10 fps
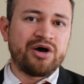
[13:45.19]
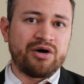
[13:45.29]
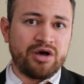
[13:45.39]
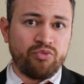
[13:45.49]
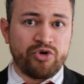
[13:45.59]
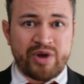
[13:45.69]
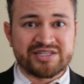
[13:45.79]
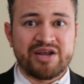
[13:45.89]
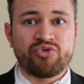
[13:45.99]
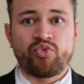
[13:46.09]
would
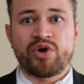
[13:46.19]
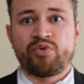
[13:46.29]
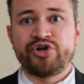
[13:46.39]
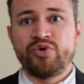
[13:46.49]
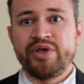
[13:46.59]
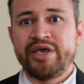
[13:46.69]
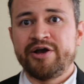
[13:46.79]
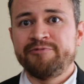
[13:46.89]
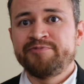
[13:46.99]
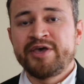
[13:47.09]
resonate with what we're doing
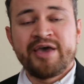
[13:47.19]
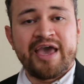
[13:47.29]
here.